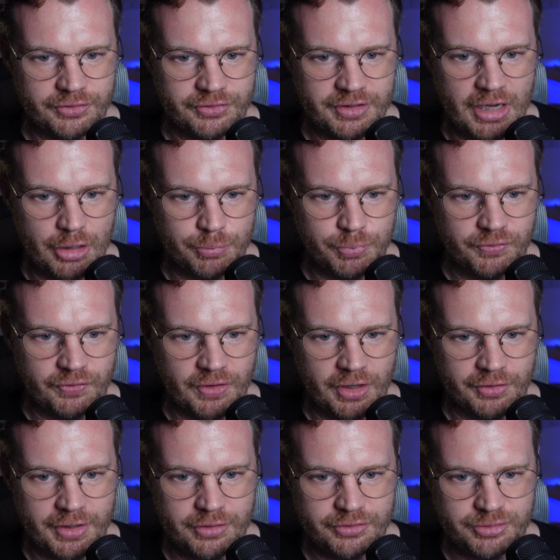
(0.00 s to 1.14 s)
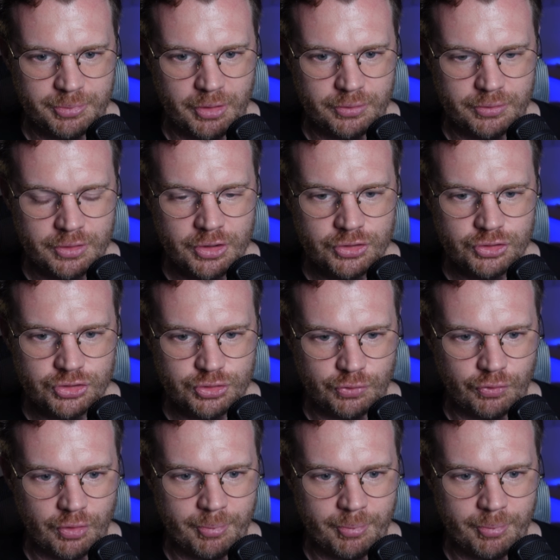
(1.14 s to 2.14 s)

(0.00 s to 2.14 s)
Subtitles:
the output file there. It's about just over a